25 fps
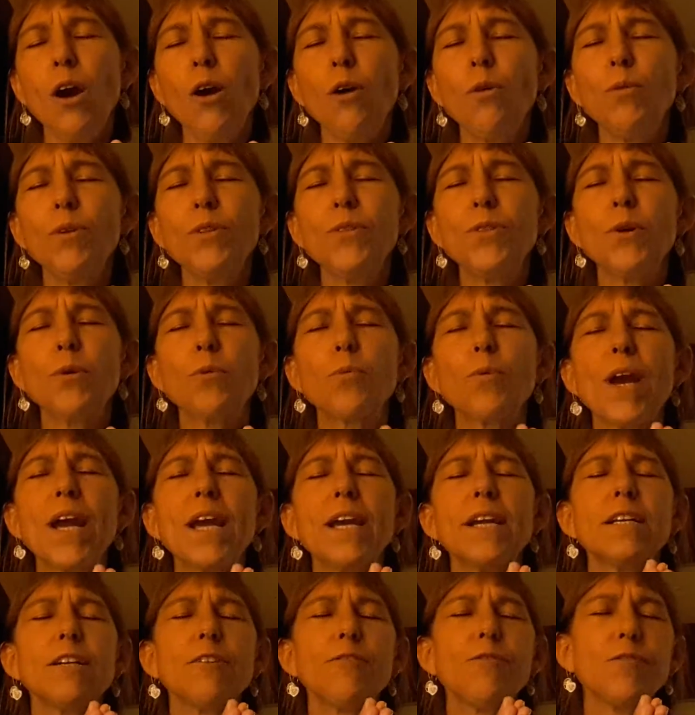With the
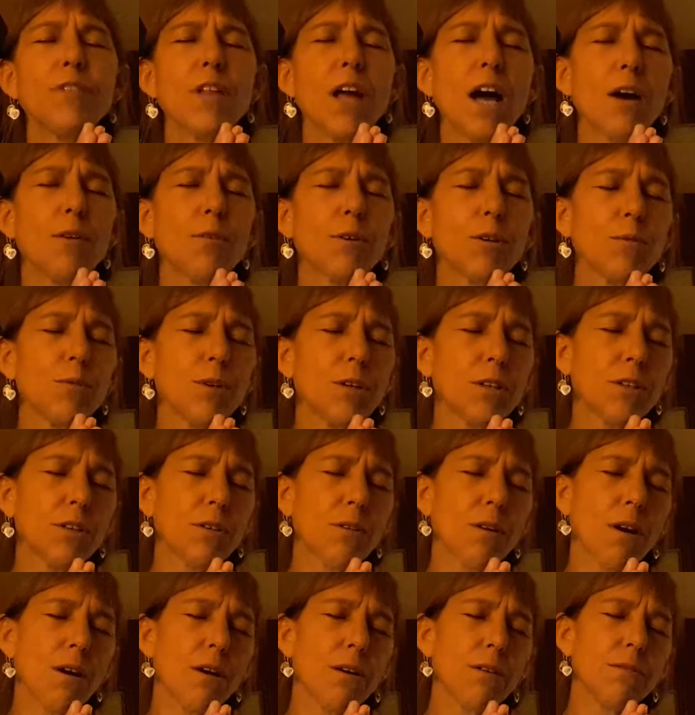rain a flower will
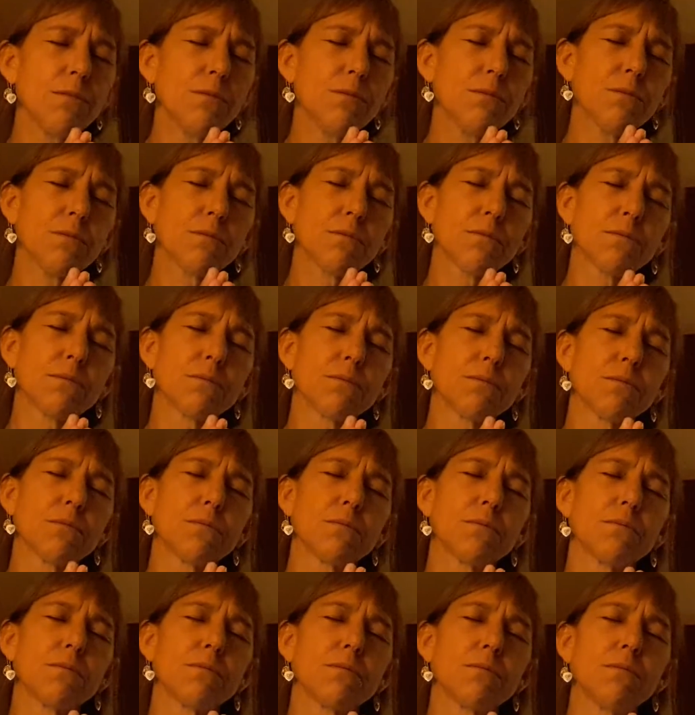grow.
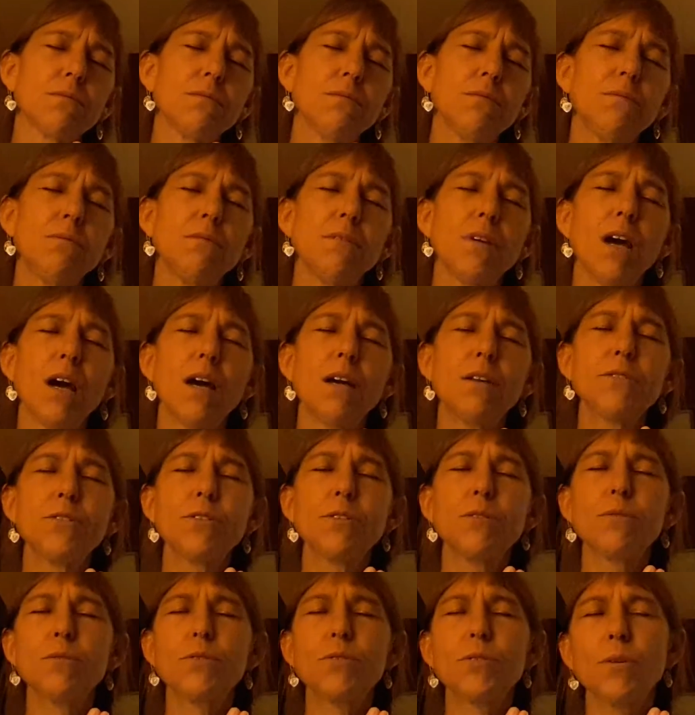
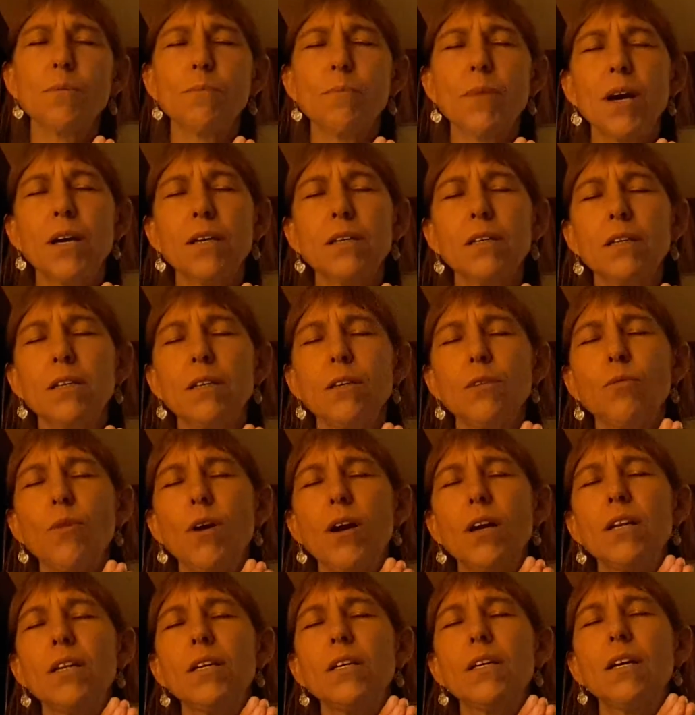Natu samaki
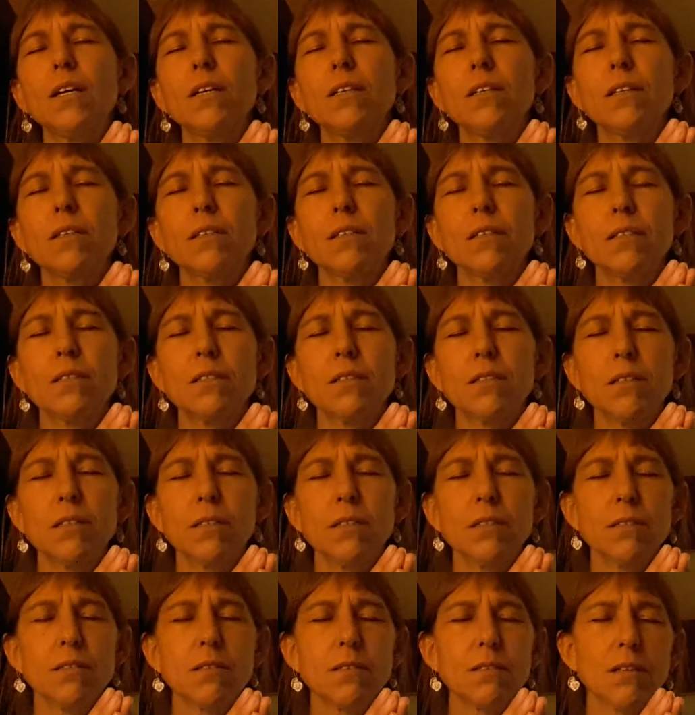liana
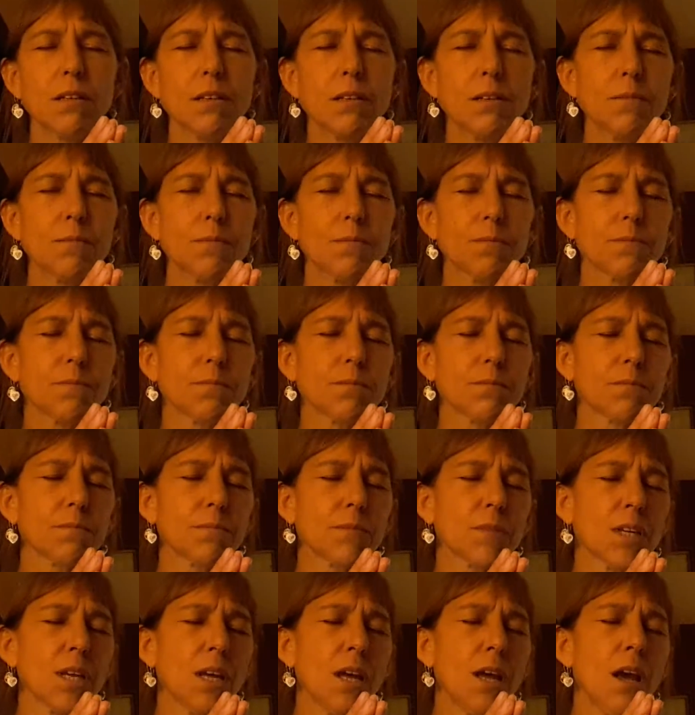katisa.
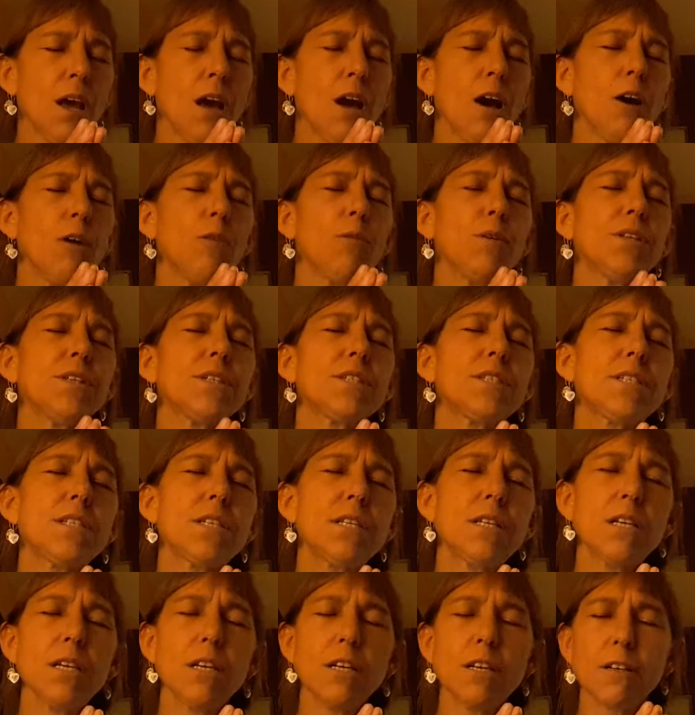With a
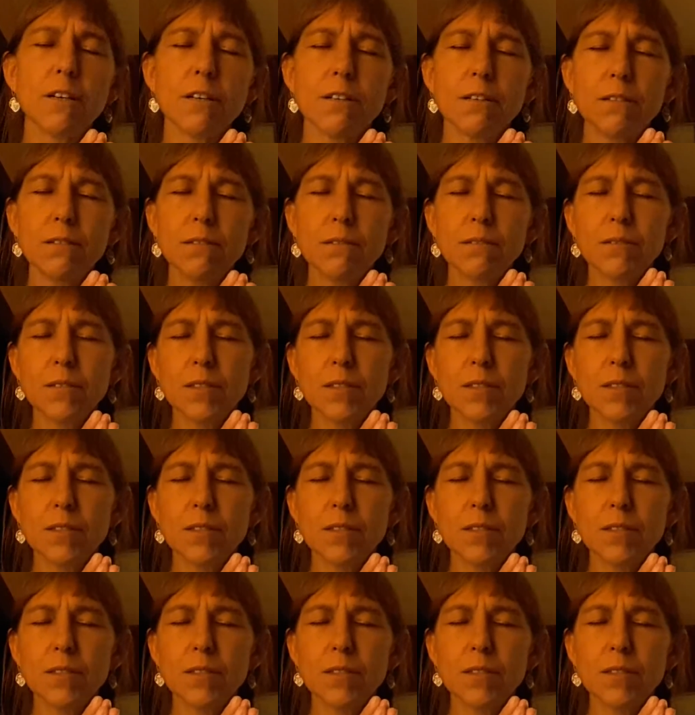tear,